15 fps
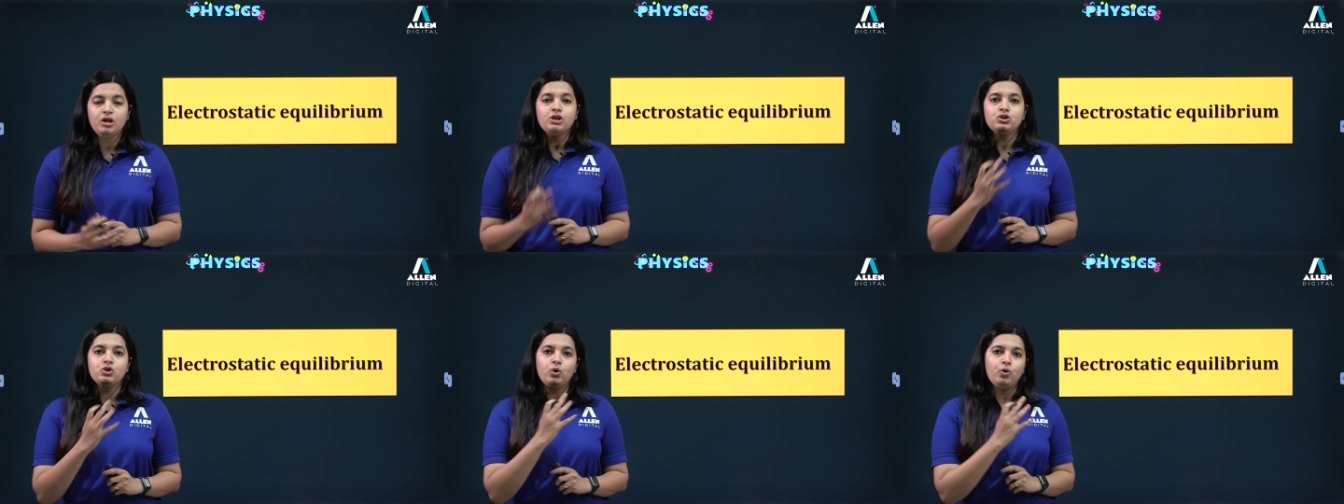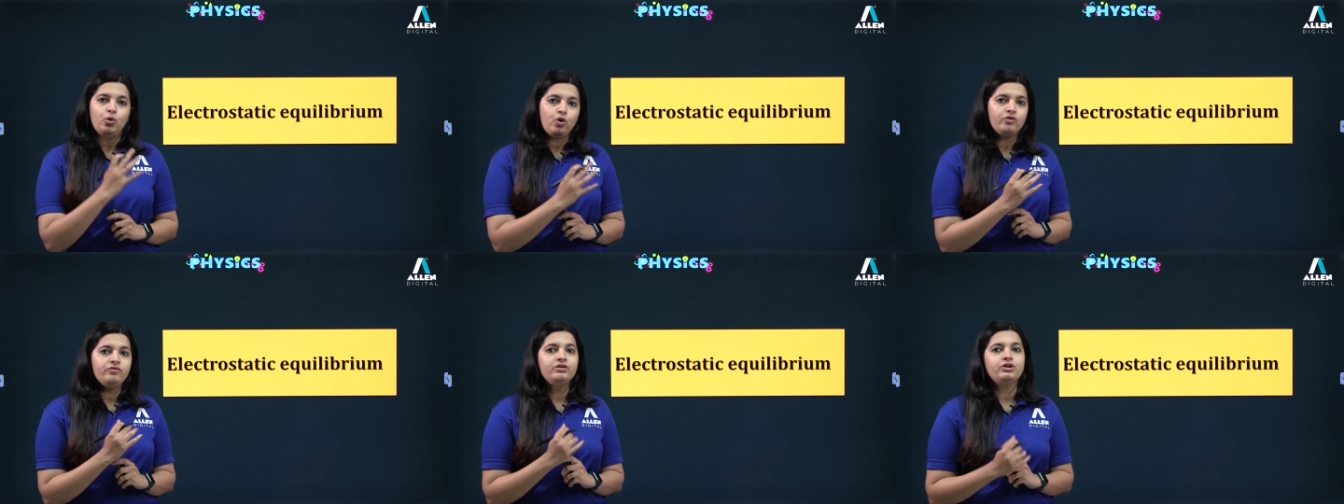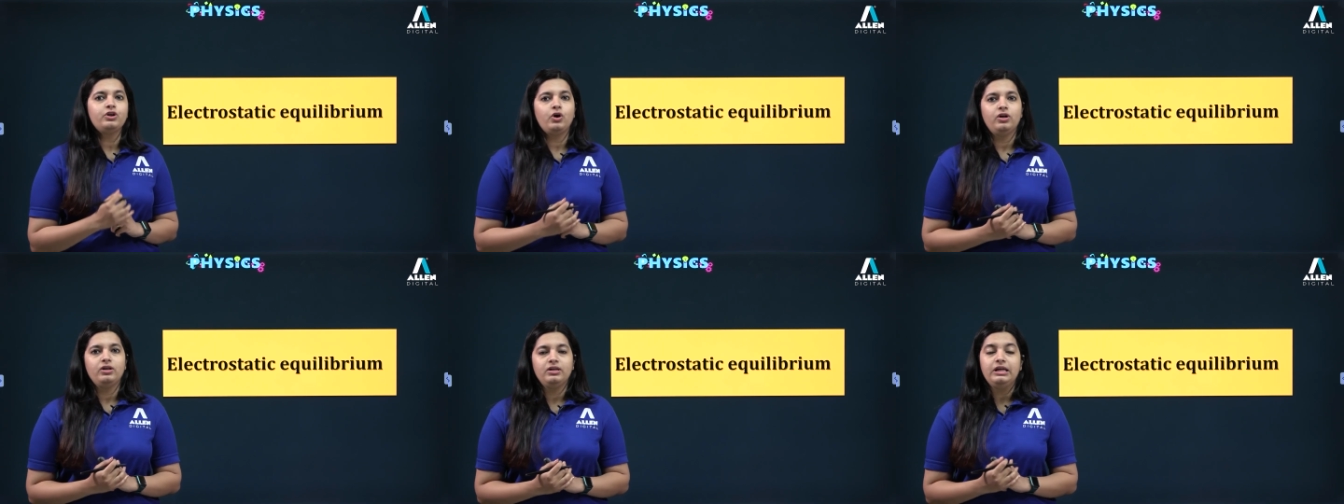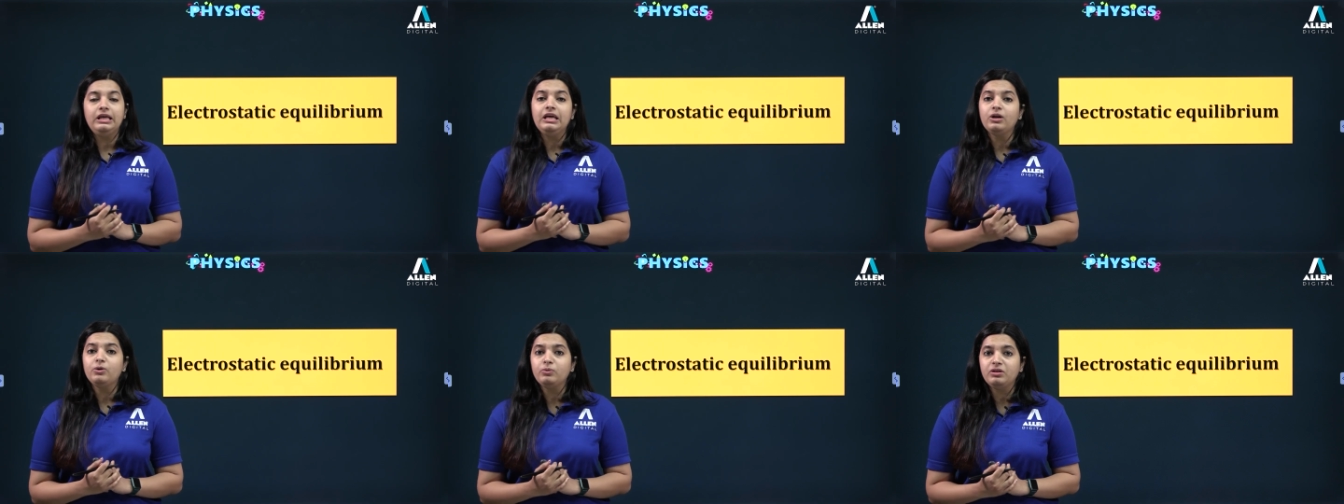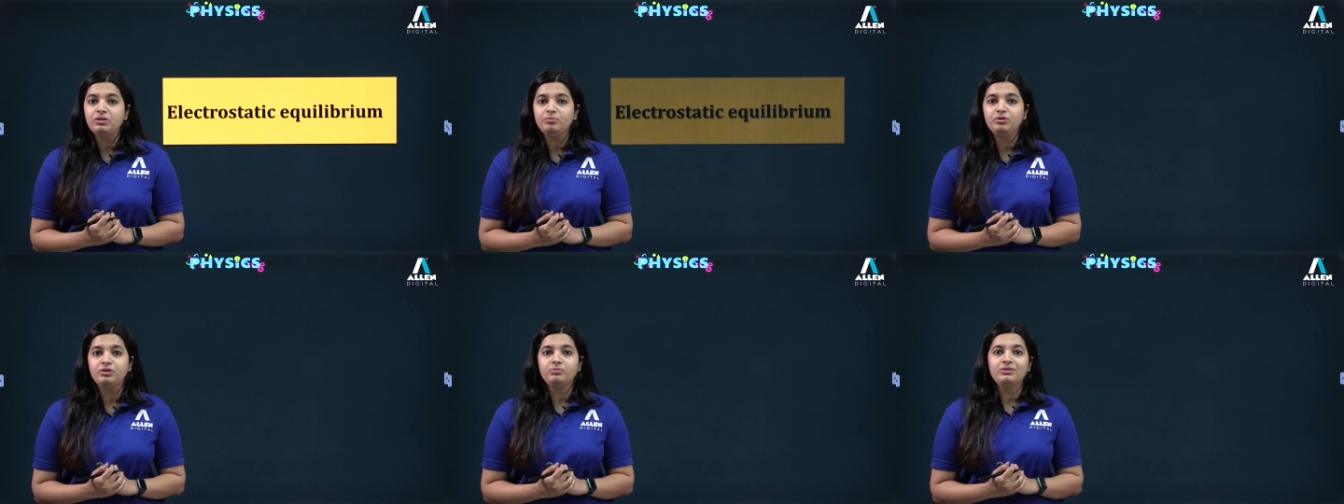So overall,
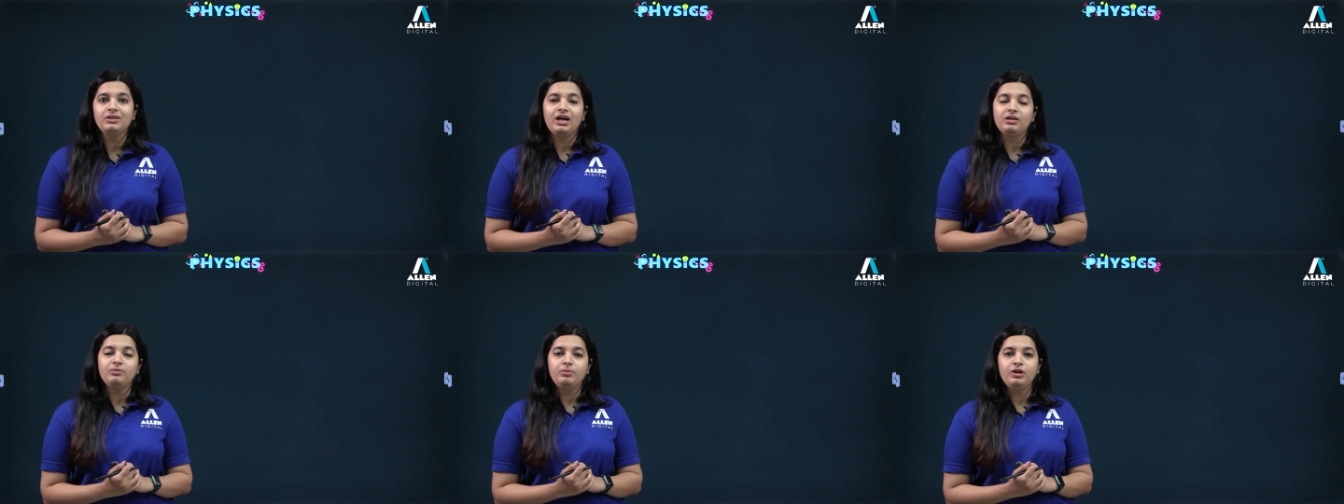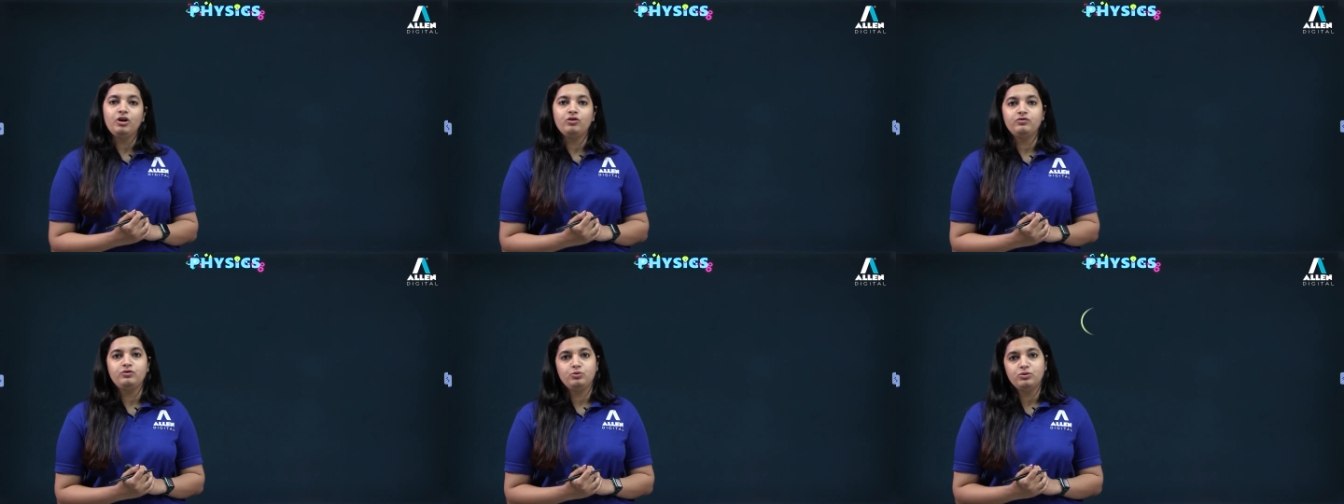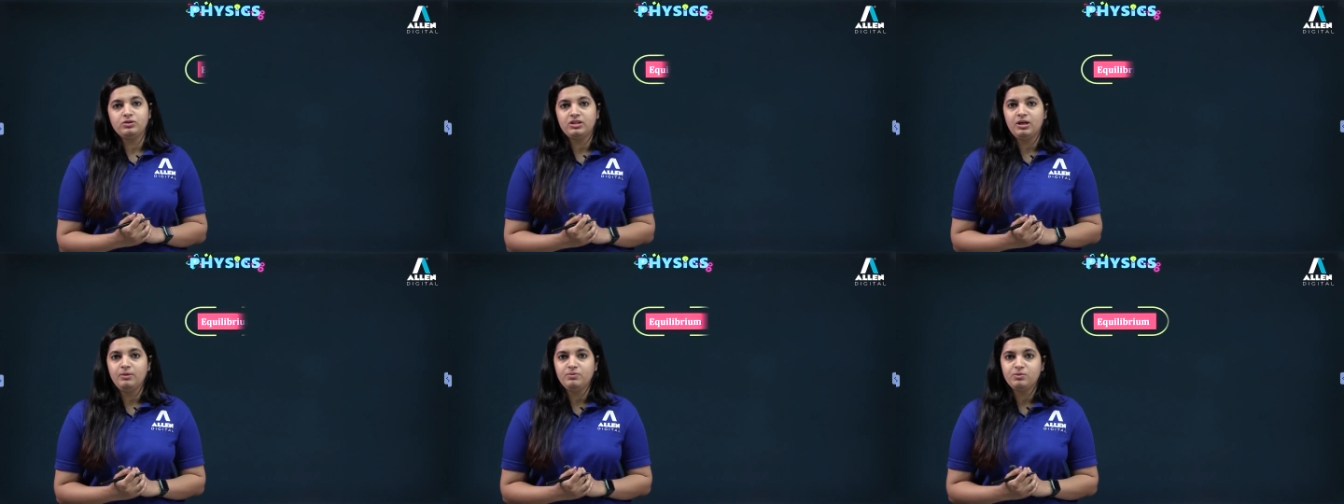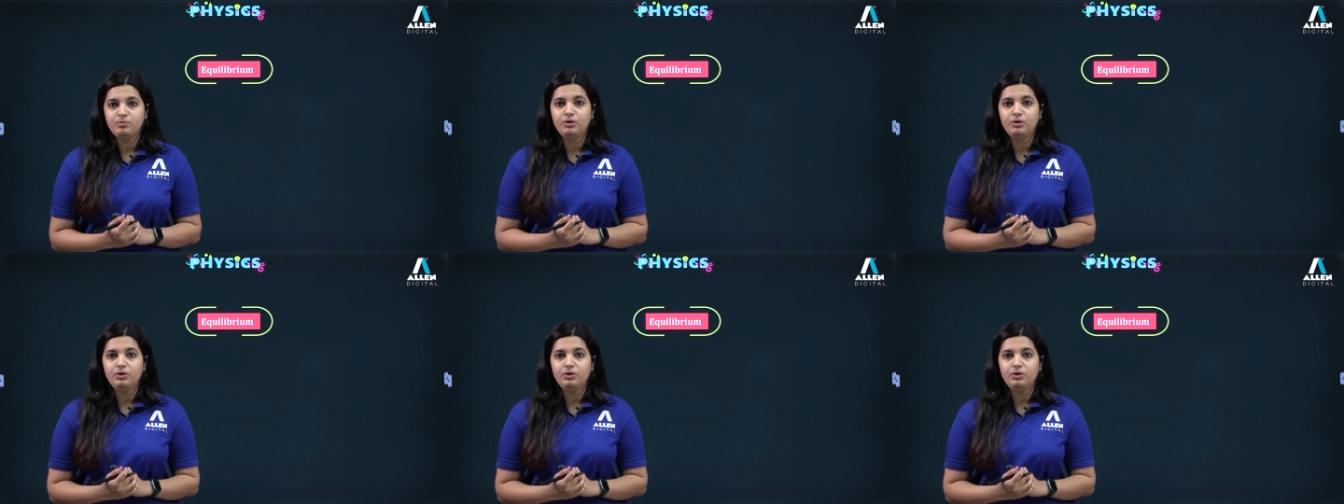equilibrium can be of two types.